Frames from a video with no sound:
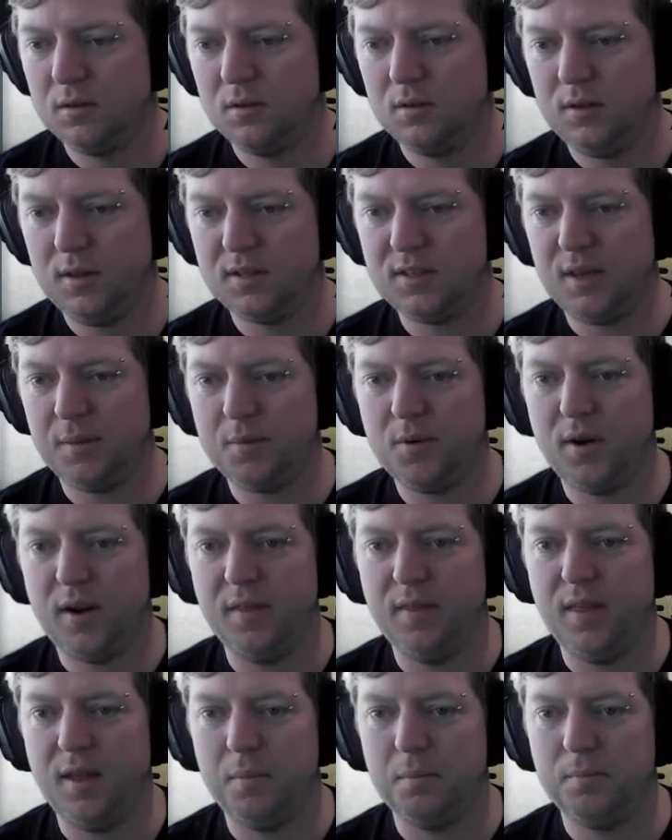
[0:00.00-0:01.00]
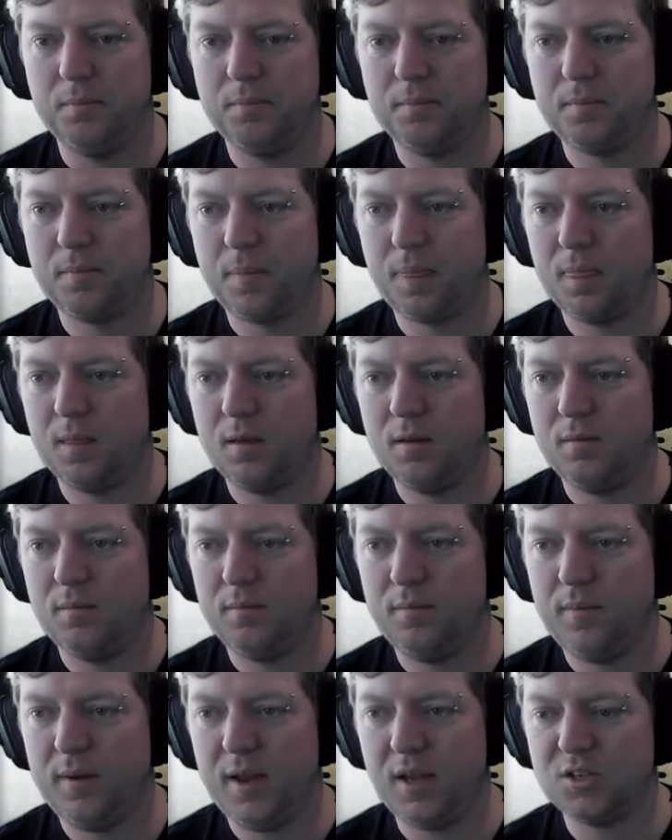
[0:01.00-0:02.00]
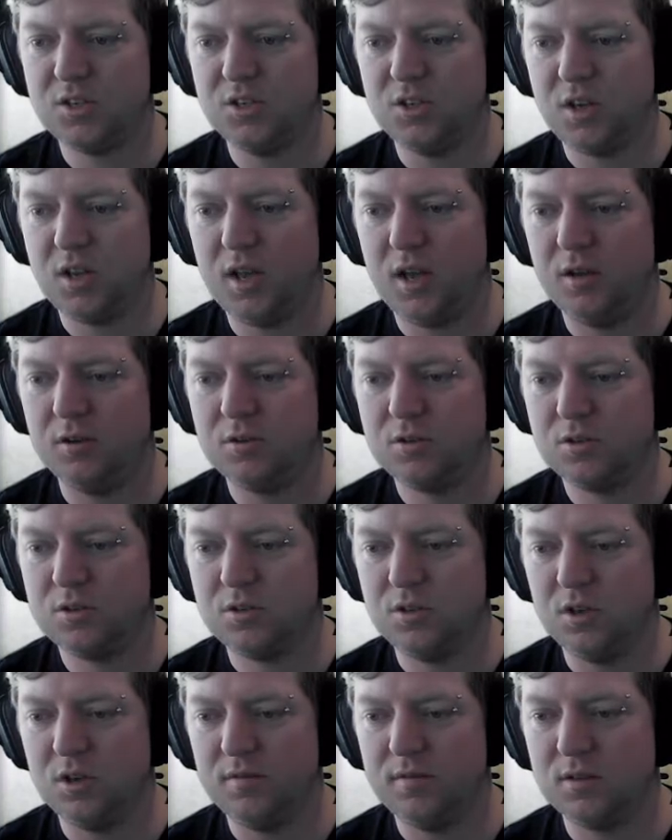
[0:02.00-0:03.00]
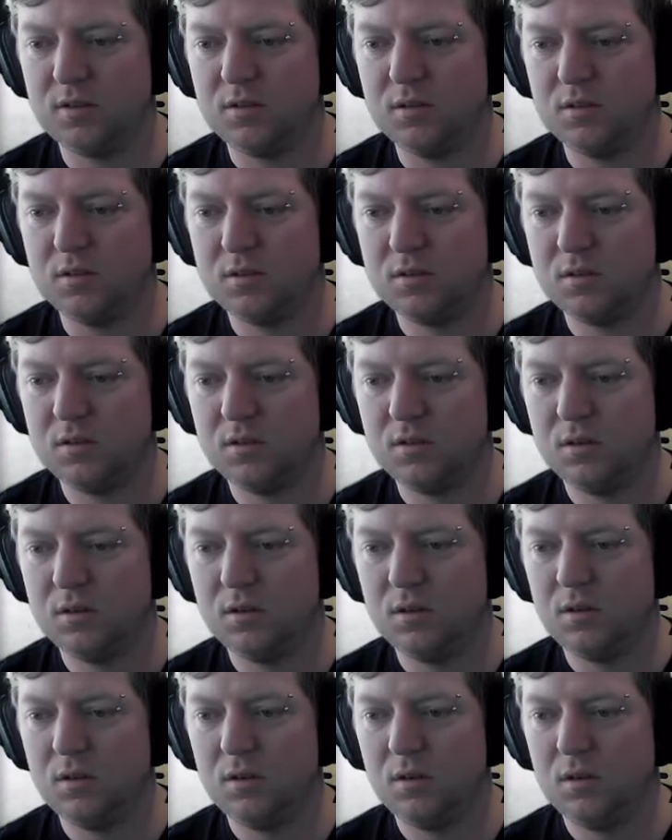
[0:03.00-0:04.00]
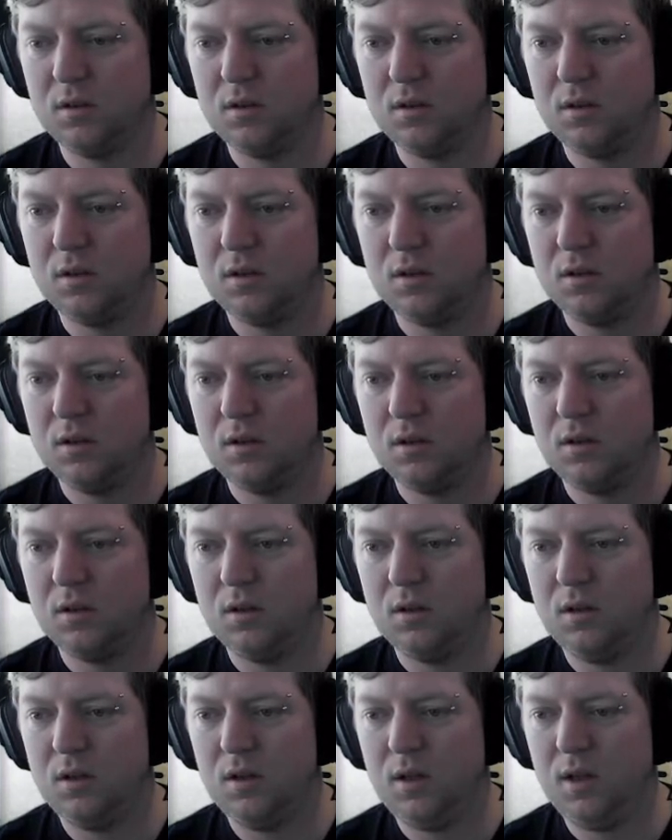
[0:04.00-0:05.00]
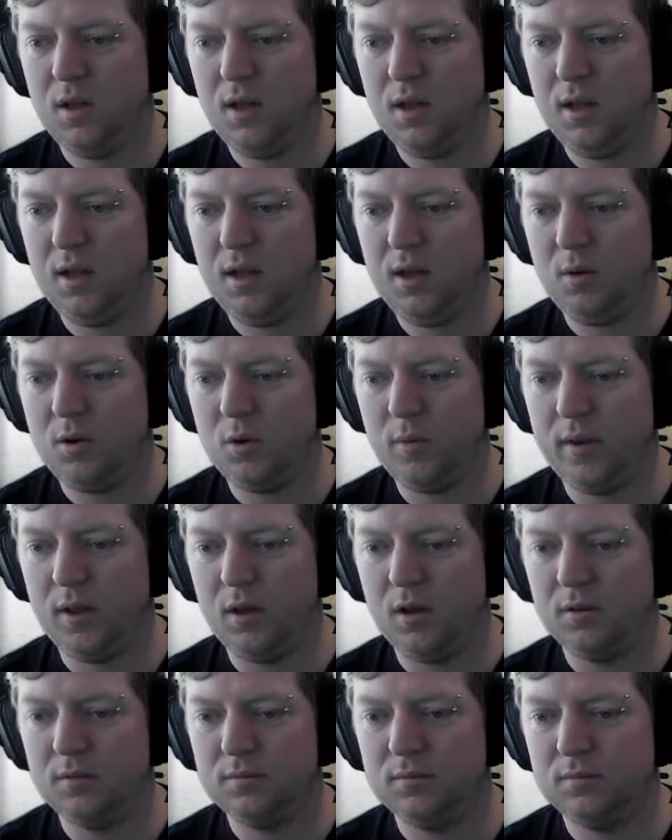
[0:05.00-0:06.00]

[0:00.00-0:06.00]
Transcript: Let's upgrade them. Passenger coach services. What do we got?